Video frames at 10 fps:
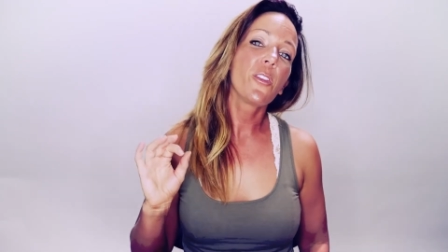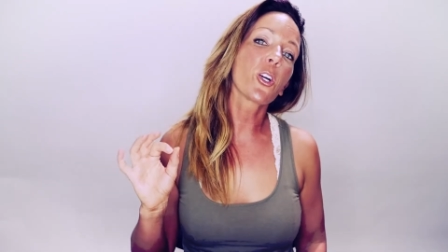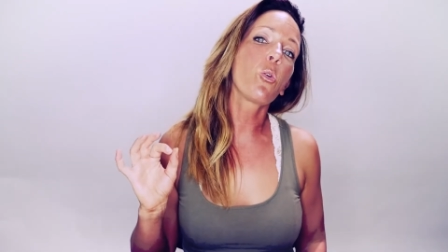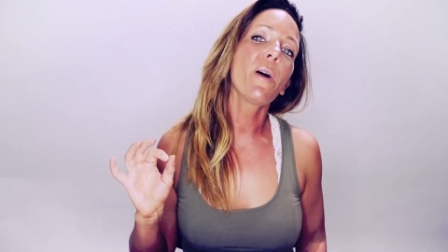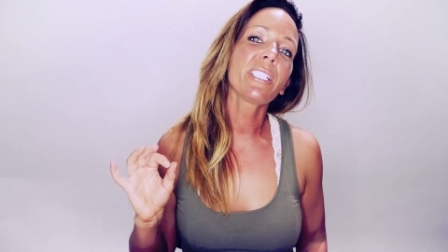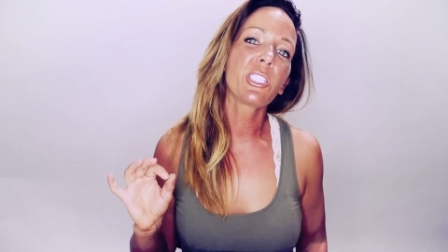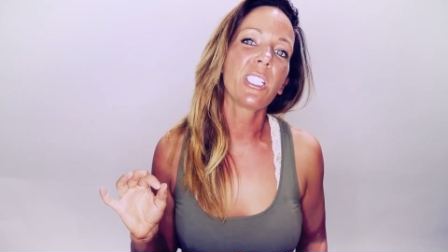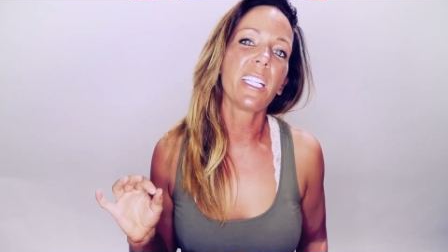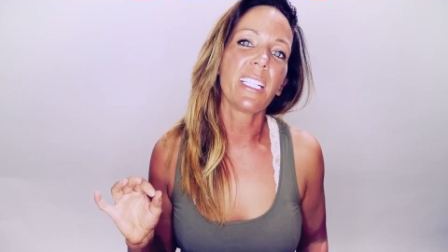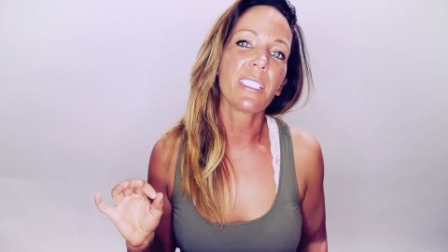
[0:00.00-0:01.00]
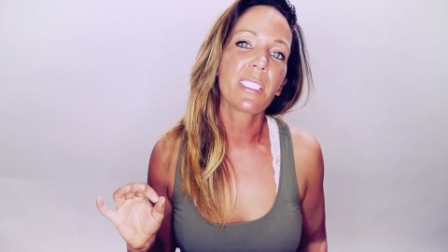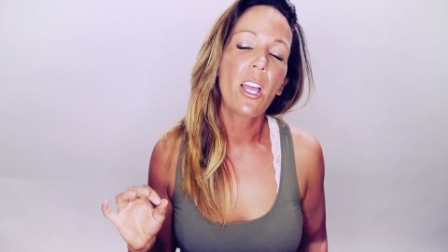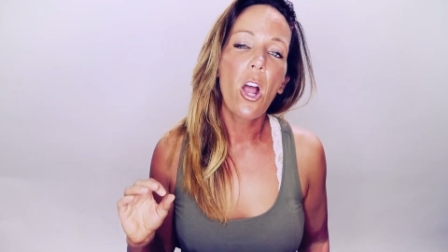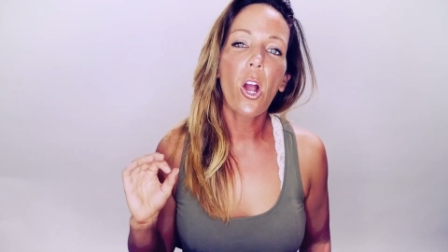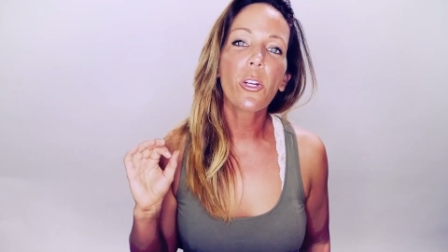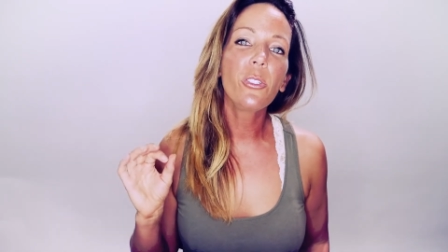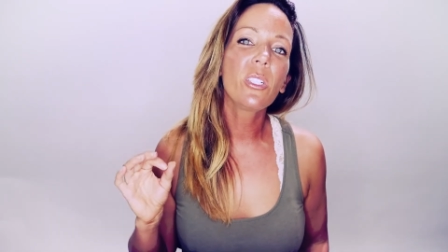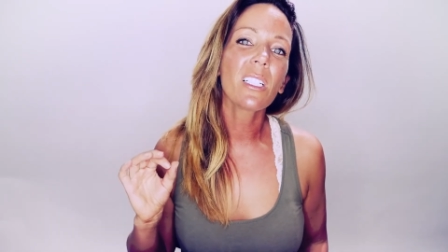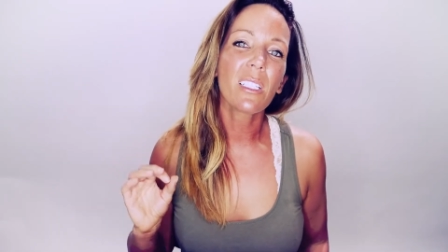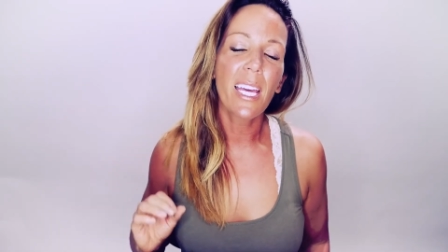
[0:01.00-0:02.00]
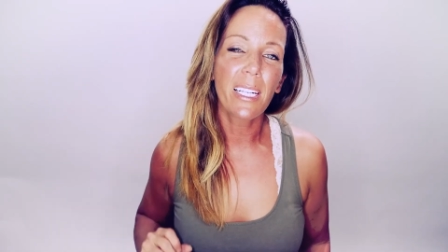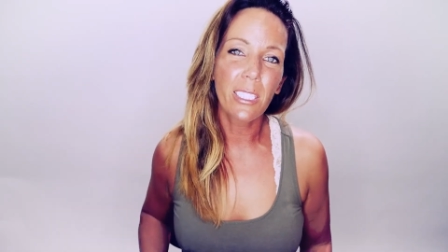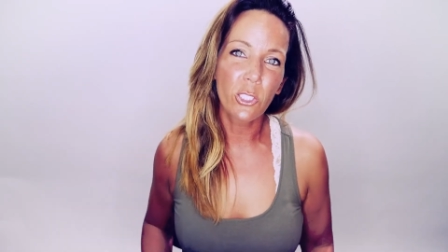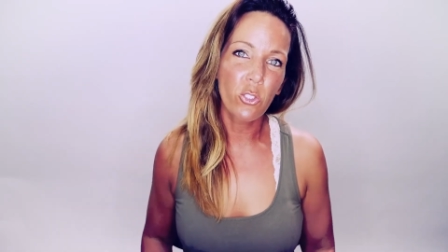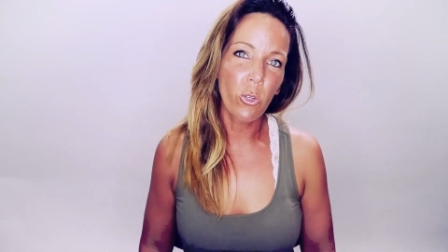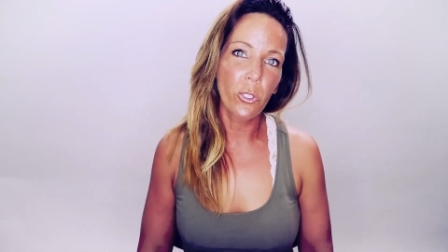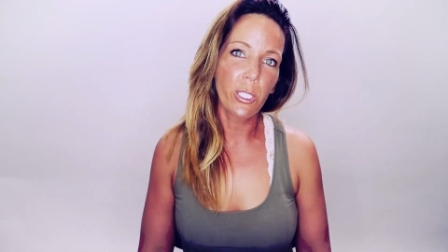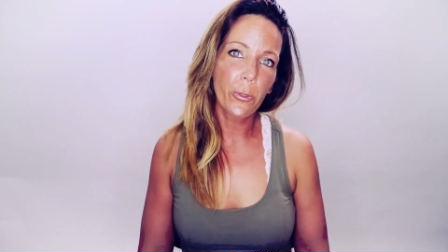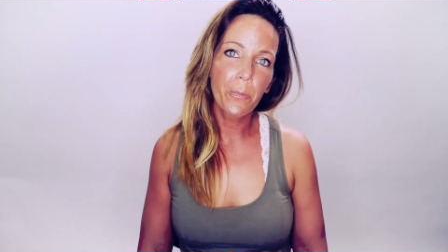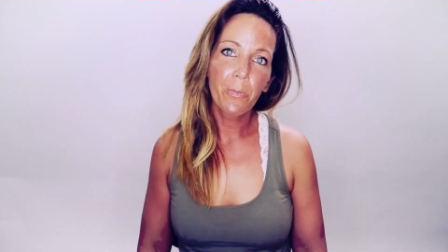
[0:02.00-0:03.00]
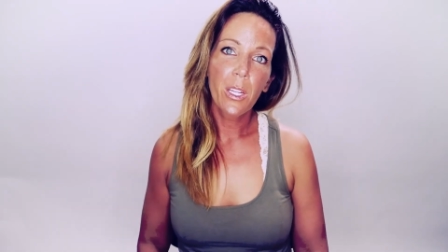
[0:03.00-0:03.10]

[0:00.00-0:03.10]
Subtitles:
The question is, are you going to let it control you?